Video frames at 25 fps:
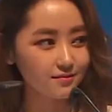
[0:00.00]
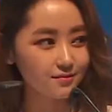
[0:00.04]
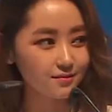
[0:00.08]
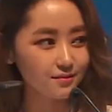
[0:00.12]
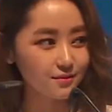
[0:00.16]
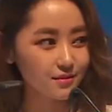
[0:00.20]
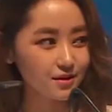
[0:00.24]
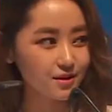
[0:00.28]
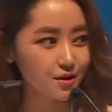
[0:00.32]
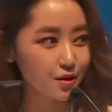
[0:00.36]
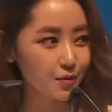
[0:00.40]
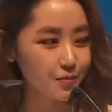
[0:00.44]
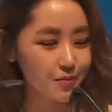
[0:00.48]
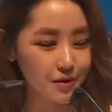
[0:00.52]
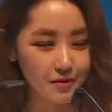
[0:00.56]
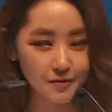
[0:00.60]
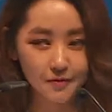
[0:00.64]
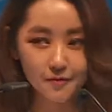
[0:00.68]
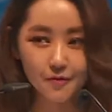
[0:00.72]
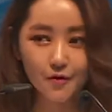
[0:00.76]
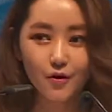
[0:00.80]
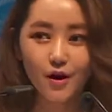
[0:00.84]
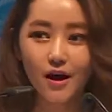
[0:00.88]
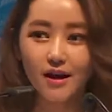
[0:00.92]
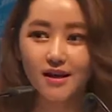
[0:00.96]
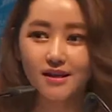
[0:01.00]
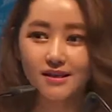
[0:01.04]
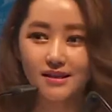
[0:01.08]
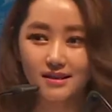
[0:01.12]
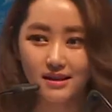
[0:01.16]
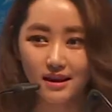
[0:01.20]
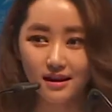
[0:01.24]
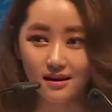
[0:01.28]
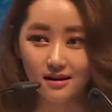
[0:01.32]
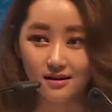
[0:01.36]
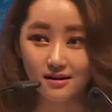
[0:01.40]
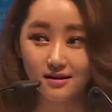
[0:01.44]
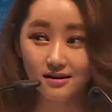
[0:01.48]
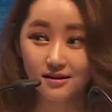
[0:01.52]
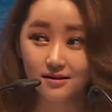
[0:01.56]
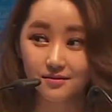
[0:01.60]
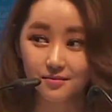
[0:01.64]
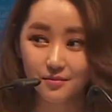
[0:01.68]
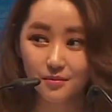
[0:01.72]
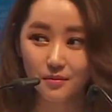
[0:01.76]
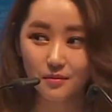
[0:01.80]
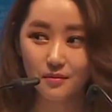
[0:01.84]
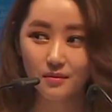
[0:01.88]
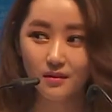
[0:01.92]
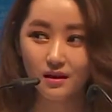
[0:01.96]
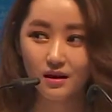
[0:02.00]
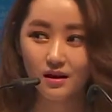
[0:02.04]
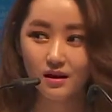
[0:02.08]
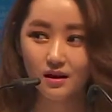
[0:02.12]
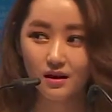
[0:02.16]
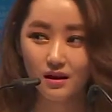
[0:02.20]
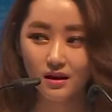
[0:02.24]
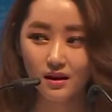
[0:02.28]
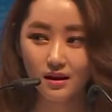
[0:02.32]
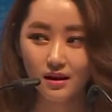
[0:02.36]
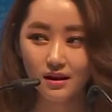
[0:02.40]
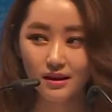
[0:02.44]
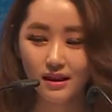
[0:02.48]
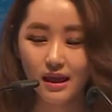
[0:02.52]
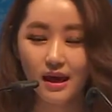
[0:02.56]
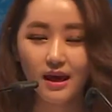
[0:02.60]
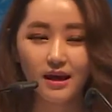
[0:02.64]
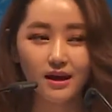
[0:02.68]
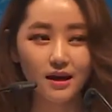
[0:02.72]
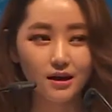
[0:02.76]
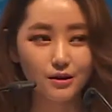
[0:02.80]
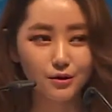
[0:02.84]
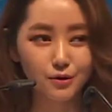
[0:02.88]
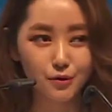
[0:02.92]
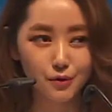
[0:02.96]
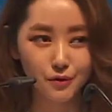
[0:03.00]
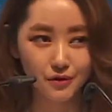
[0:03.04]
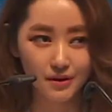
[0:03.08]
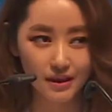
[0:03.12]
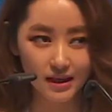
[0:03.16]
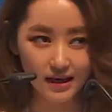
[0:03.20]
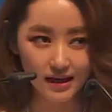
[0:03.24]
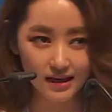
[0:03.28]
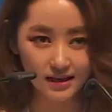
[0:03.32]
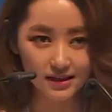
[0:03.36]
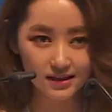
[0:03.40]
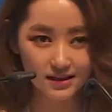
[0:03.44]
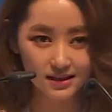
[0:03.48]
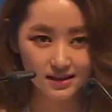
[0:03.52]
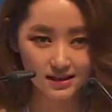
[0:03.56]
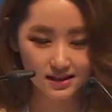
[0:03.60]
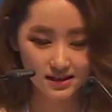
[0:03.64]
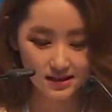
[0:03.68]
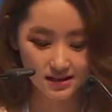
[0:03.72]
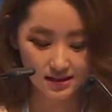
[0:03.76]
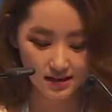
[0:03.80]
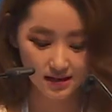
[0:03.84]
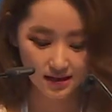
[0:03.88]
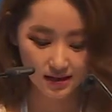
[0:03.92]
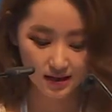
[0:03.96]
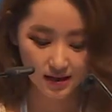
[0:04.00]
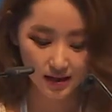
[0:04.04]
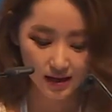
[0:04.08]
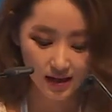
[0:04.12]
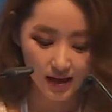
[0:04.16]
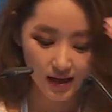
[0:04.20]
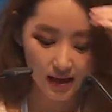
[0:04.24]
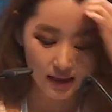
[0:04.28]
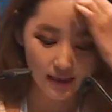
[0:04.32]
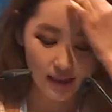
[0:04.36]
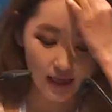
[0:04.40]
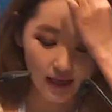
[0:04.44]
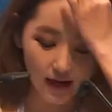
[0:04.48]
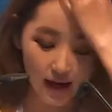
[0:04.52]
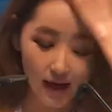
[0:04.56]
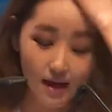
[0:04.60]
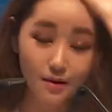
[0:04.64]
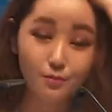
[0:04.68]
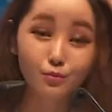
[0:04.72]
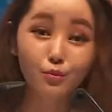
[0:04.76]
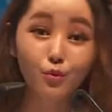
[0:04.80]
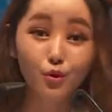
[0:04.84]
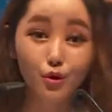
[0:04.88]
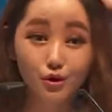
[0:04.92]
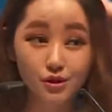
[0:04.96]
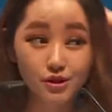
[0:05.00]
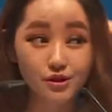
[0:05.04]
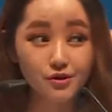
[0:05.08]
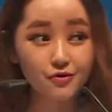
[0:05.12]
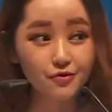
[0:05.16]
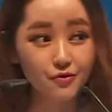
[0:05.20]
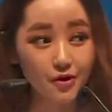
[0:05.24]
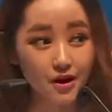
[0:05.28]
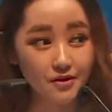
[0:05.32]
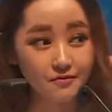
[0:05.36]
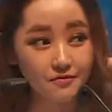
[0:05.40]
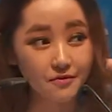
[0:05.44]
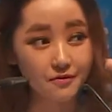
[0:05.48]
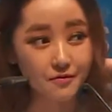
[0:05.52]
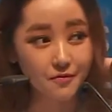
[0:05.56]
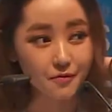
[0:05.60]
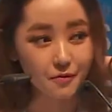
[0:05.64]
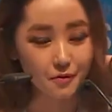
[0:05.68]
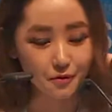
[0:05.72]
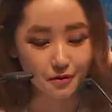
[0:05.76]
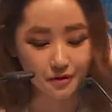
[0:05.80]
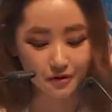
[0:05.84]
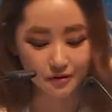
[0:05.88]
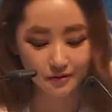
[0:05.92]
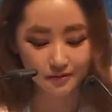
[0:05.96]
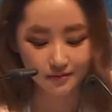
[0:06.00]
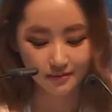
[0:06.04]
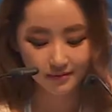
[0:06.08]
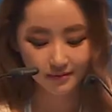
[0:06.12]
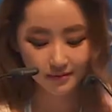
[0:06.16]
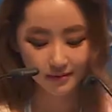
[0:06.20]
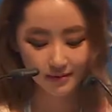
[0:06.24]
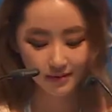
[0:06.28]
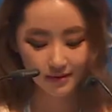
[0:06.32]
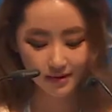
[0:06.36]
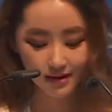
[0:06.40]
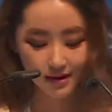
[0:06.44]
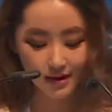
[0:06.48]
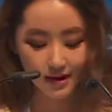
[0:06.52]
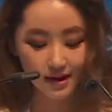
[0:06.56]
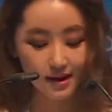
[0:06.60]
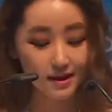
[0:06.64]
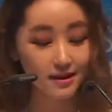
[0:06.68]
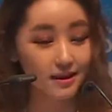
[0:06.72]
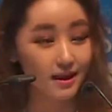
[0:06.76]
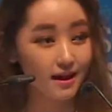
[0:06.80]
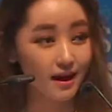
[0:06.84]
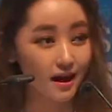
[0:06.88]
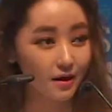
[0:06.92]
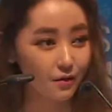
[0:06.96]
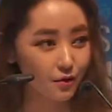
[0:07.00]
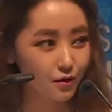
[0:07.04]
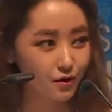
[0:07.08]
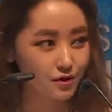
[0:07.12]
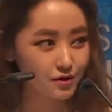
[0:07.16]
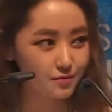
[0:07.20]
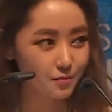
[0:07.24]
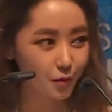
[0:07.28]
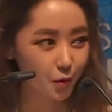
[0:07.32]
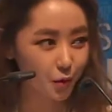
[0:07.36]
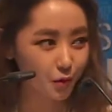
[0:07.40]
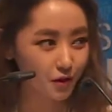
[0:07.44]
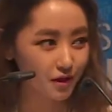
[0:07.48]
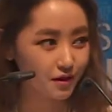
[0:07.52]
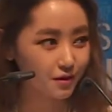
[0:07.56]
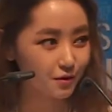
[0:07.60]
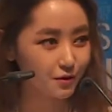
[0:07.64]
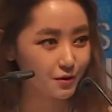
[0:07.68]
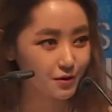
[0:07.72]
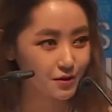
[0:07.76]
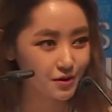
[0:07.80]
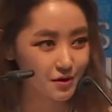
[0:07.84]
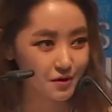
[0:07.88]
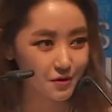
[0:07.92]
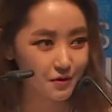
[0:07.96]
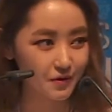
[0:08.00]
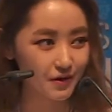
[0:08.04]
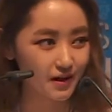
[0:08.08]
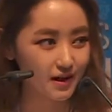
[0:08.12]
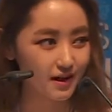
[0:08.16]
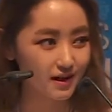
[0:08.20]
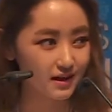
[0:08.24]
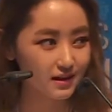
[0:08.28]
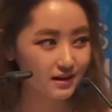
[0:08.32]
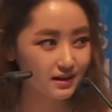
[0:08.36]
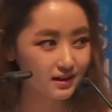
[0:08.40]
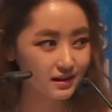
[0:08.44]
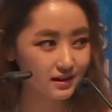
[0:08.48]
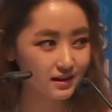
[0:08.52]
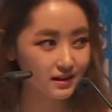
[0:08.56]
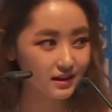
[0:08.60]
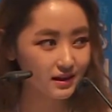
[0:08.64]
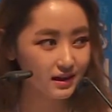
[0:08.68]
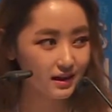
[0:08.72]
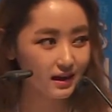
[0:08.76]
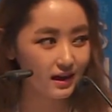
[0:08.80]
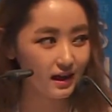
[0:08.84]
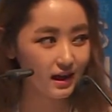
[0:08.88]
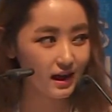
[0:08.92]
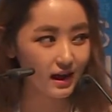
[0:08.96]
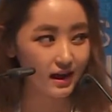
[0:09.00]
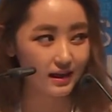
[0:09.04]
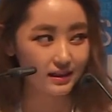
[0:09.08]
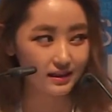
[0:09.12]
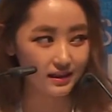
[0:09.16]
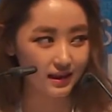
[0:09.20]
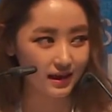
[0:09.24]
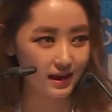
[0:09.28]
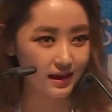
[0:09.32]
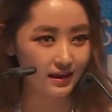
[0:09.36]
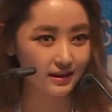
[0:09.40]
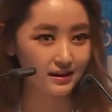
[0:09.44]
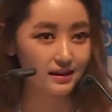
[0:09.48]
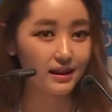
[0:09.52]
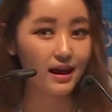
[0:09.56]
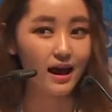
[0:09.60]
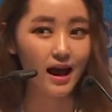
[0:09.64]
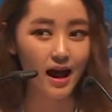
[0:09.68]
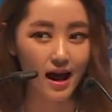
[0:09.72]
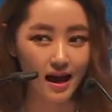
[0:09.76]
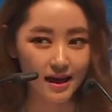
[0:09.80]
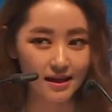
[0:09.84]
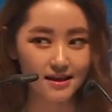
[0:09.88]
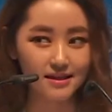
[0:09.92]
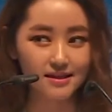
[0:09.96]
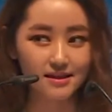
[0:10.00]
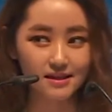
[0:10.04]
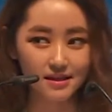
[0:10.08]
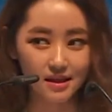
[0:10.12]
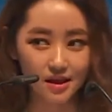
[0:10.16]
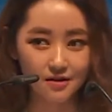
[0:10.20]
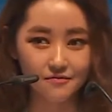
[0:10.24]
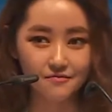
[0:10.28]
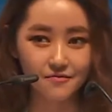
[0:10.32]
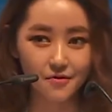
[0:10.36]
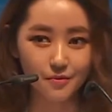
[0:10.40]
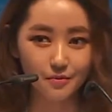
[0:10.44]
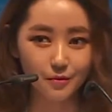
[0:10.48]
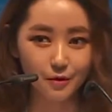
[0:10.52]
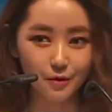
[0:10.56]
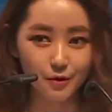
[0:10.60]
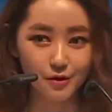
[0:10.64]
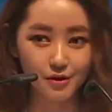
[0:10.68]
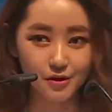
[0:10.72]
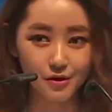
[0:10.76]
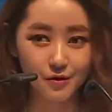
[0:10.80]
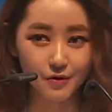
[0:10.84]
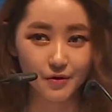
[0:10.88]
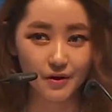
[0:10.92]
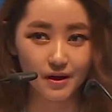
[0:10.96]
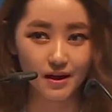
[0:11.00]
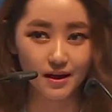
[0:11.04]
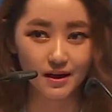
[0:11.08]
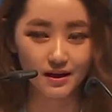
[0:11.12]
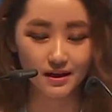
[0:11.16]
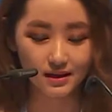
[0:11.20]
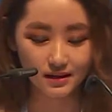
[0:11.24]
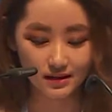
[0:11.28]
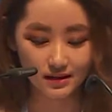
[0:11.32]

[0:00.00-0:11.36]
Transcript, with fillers: So before I start, there are two things that I'm most grateful for. That I was born in North Korea, and then I escaped from North Korea.